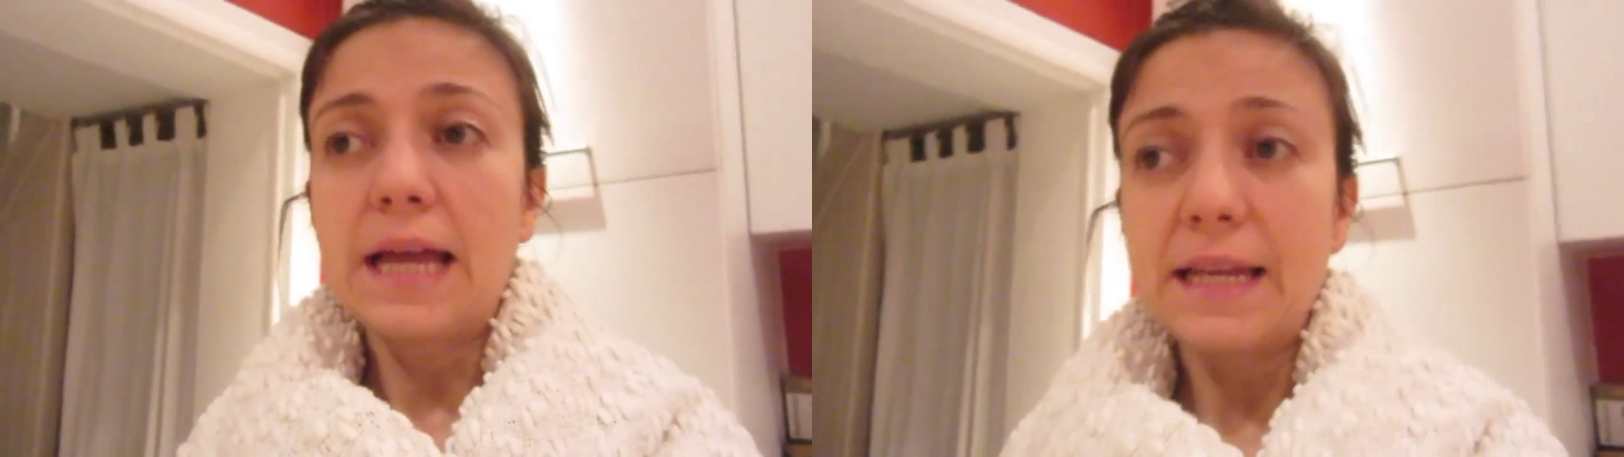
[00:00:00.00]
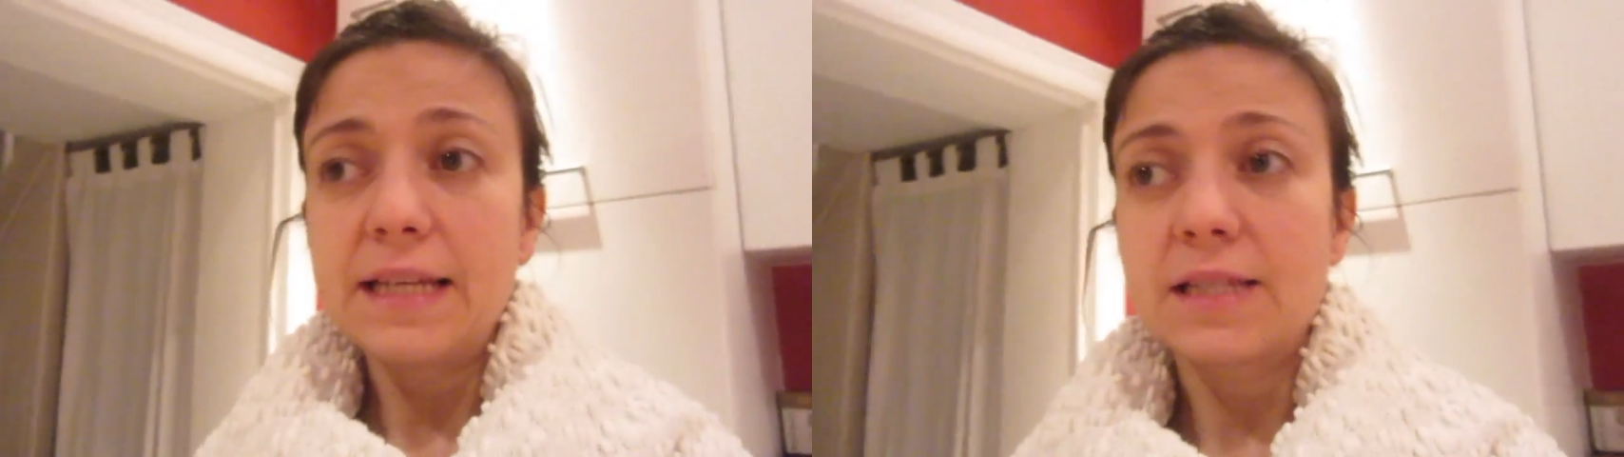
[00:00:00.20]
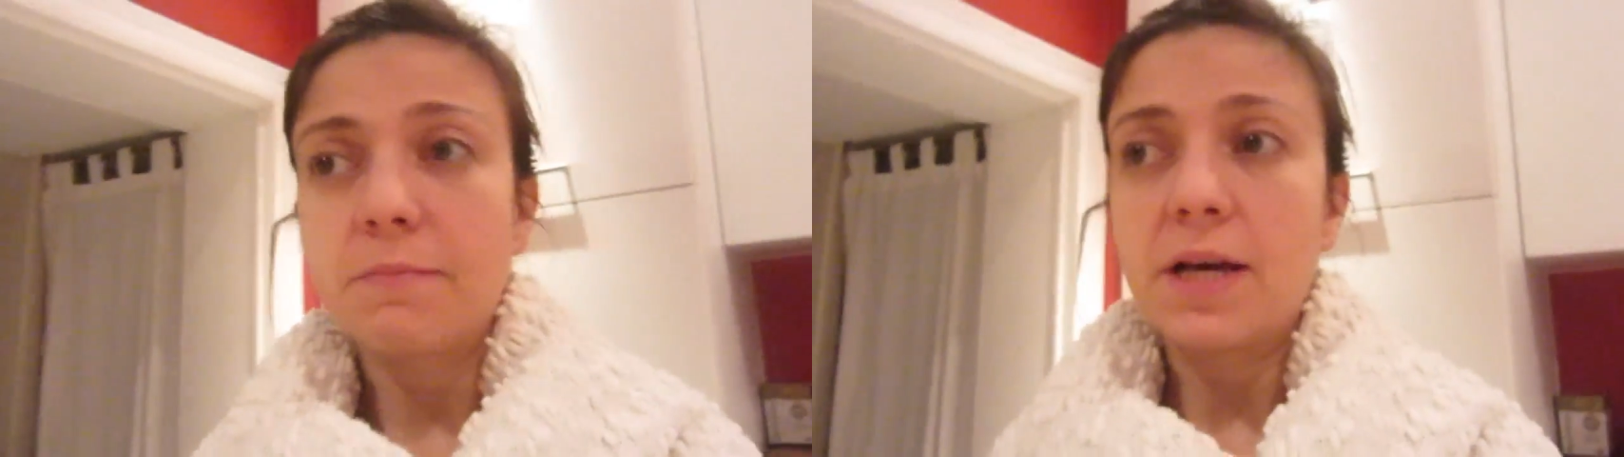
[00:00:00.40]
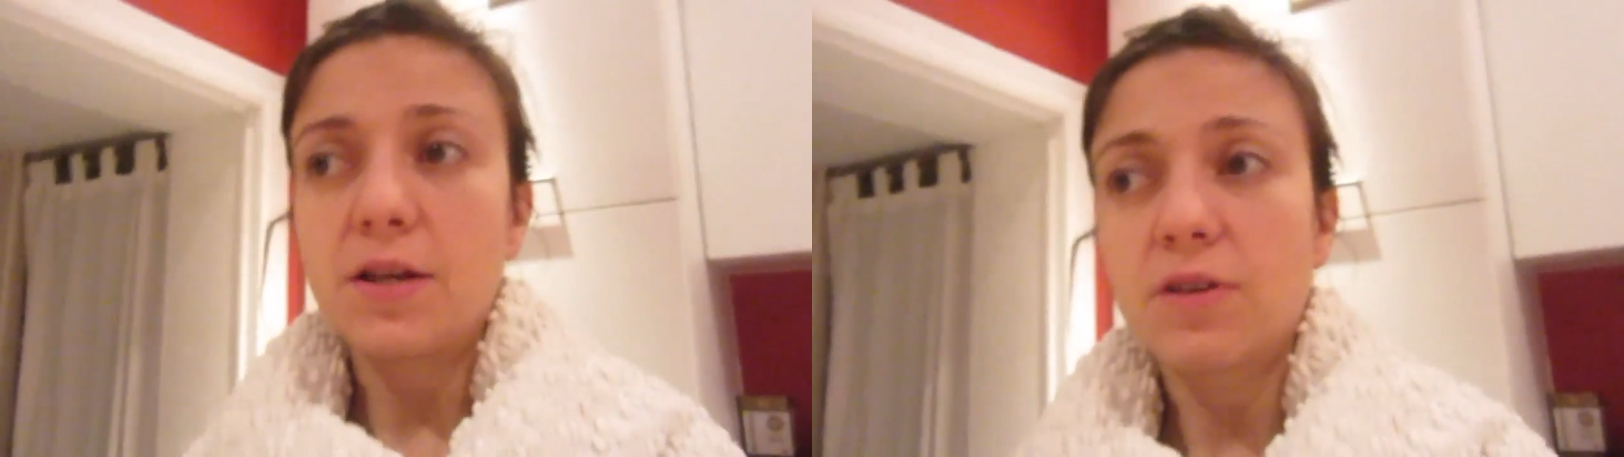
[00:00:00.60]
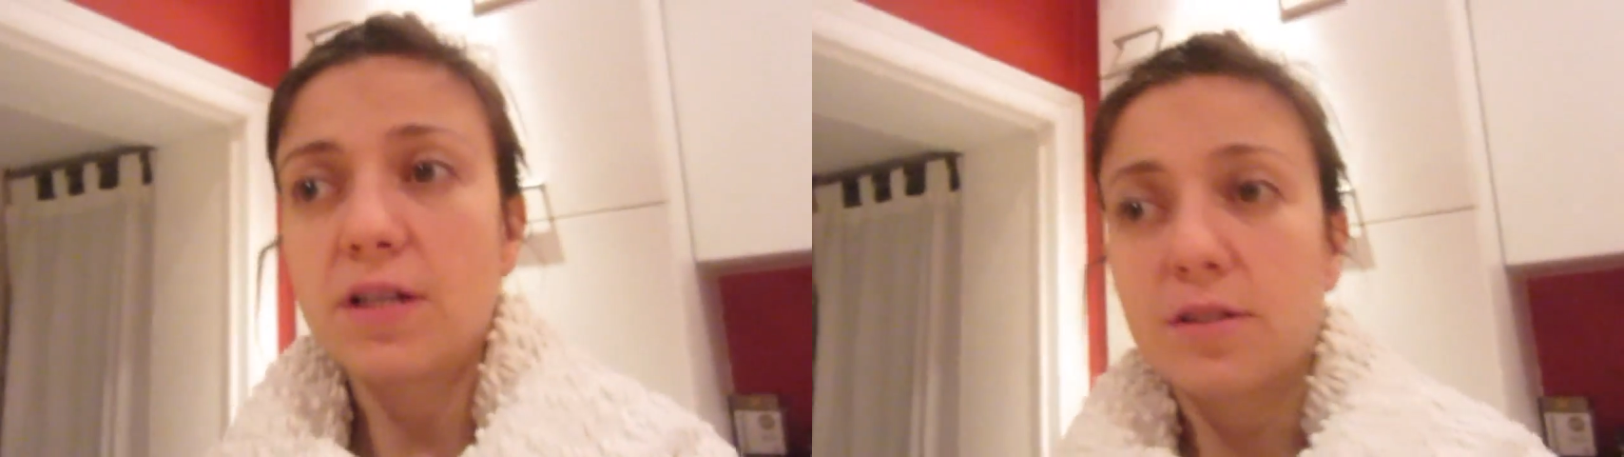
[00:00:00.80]
headaches and
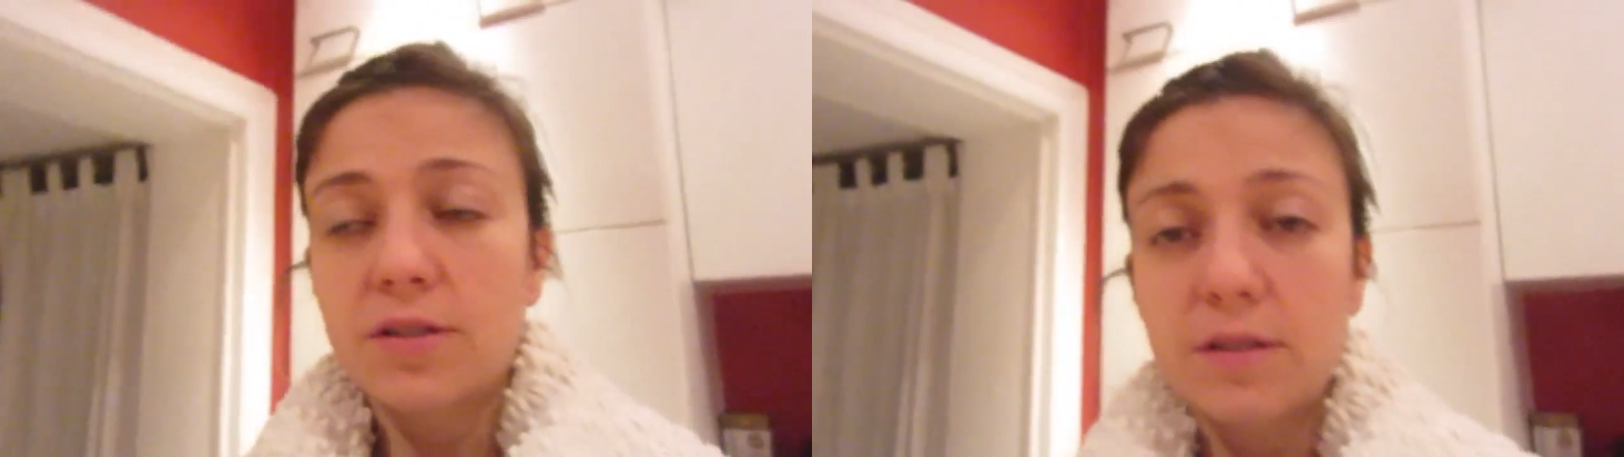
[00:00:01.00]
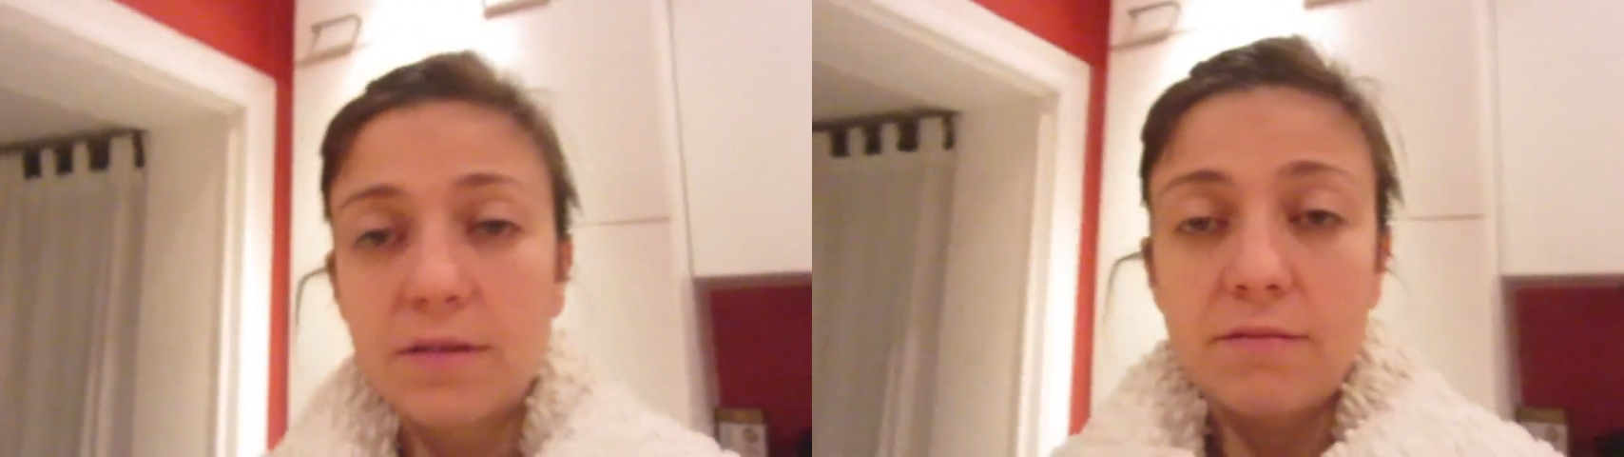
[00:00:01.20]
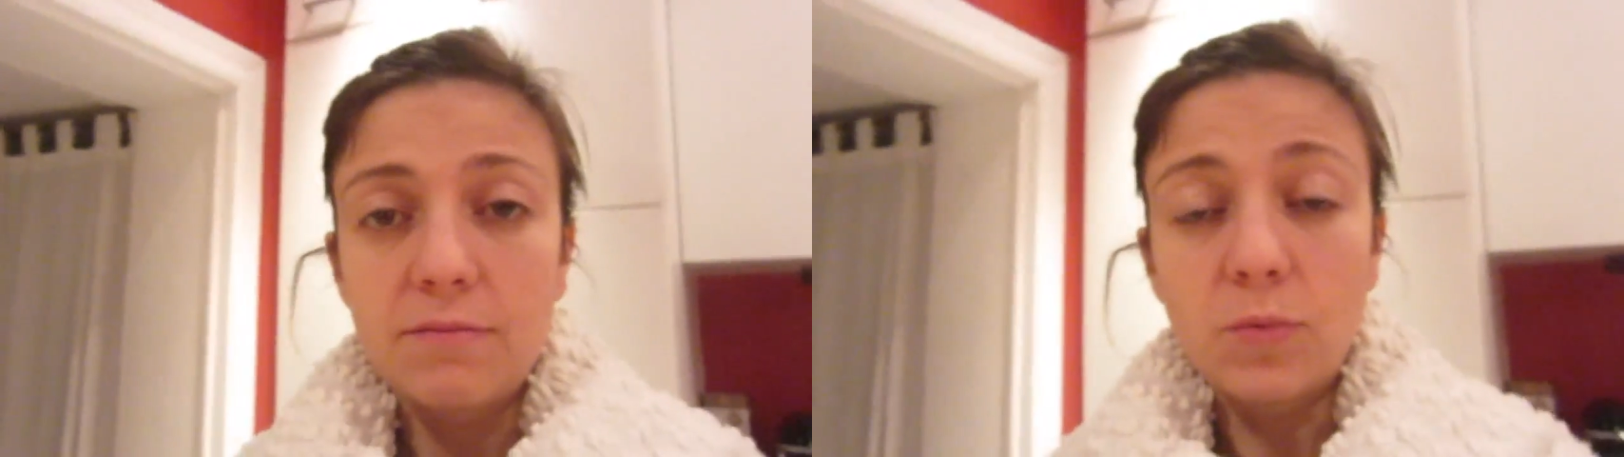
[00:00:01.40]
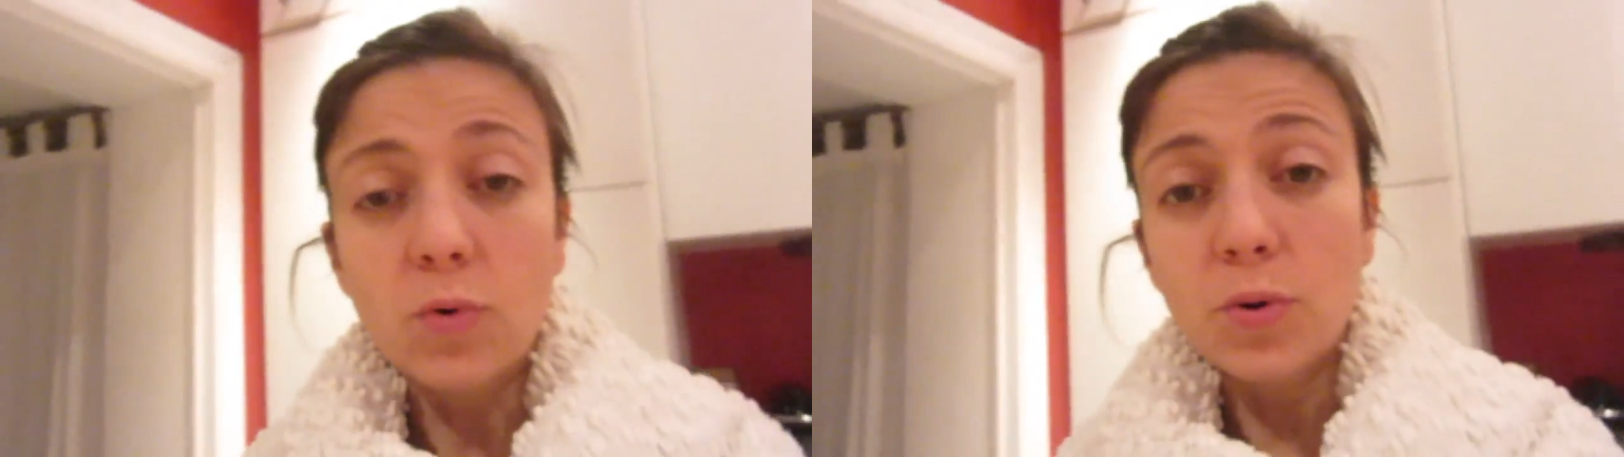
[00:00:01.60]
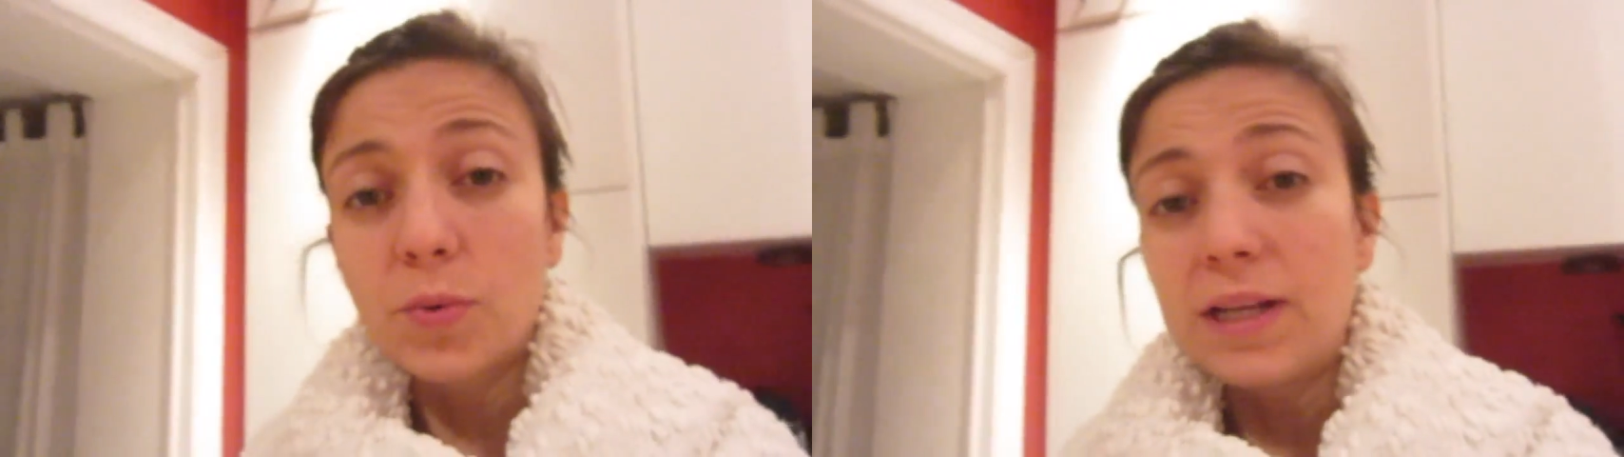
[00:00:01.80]
migraines
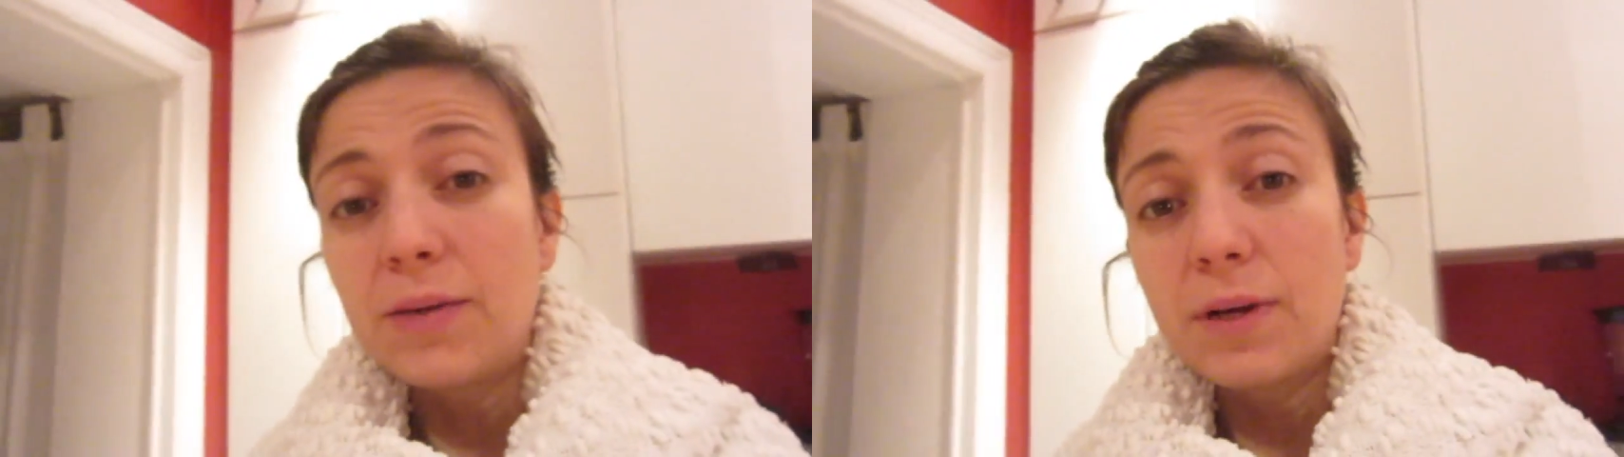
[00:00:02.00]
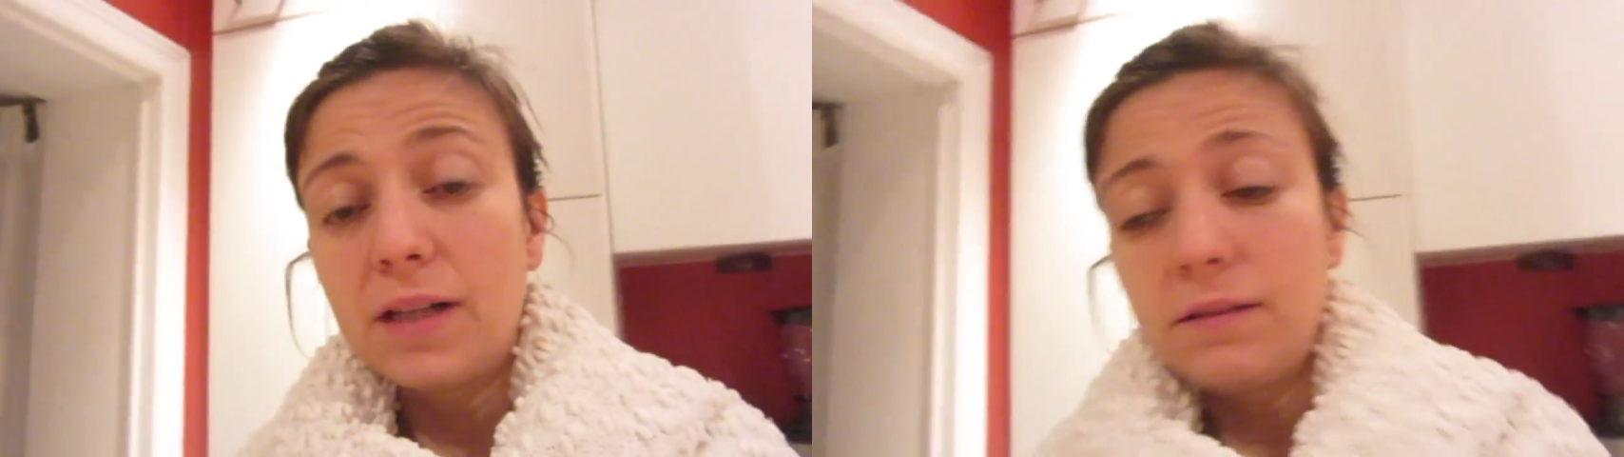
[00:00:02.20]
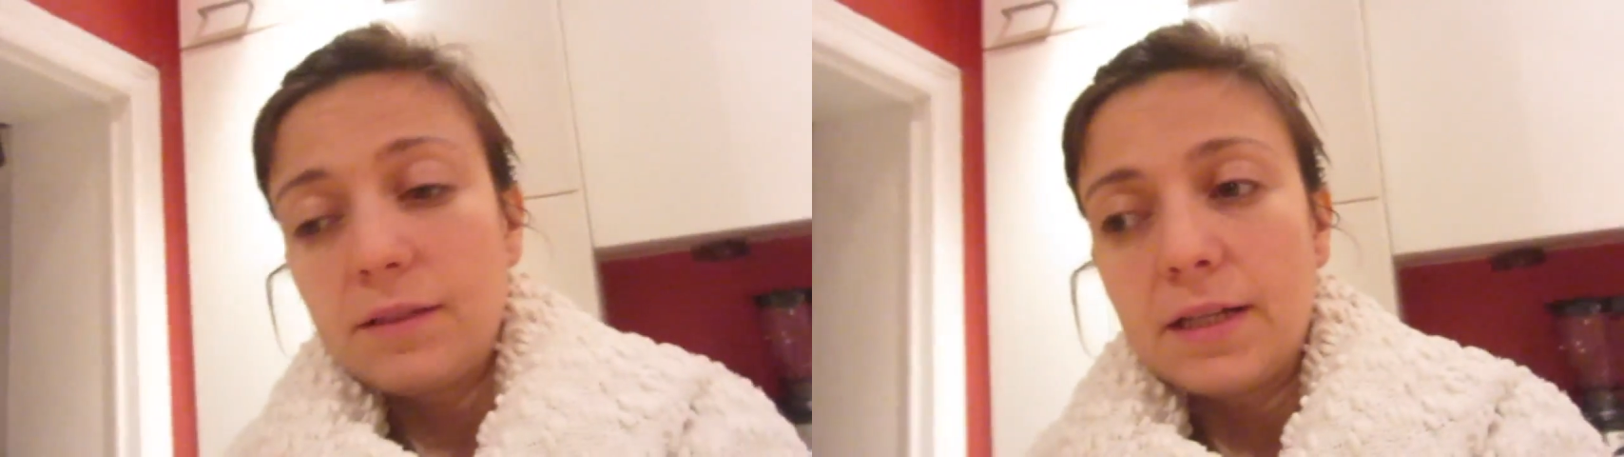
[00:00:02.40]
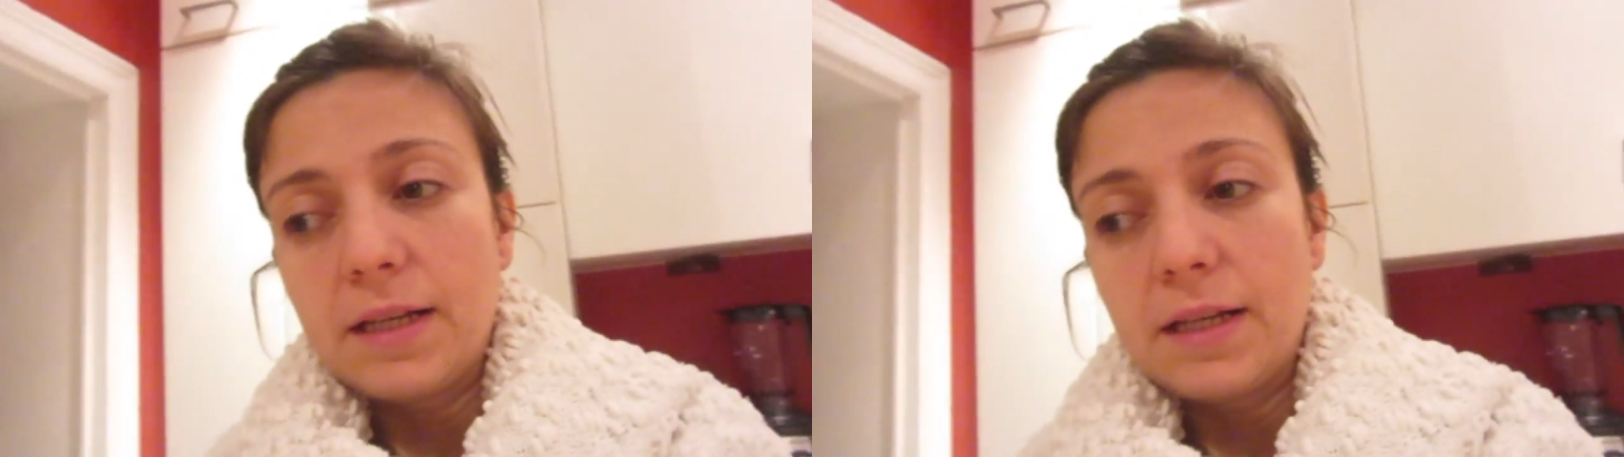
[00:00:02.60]
work really well,